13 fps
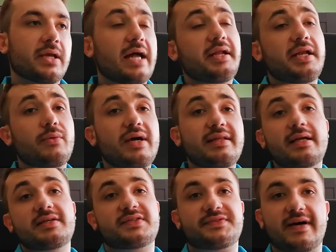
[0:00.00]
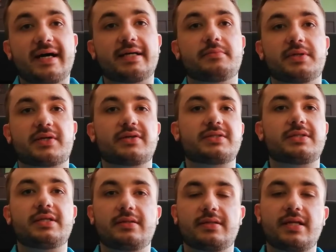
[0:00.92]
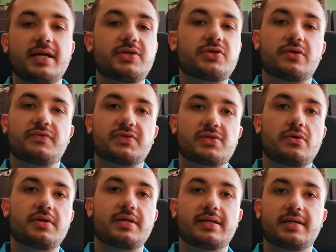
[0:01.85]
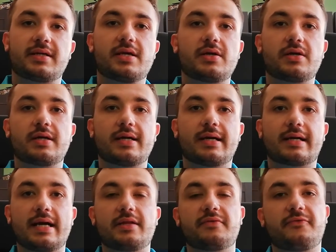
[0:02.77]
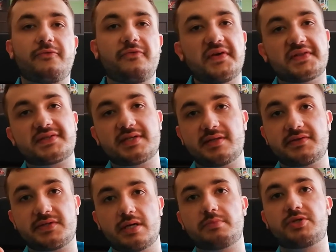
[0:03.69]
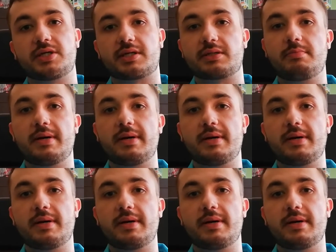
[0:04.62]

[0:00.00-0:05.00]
And in a way, that is fine because the nature of storytelling here kind of fits its subject.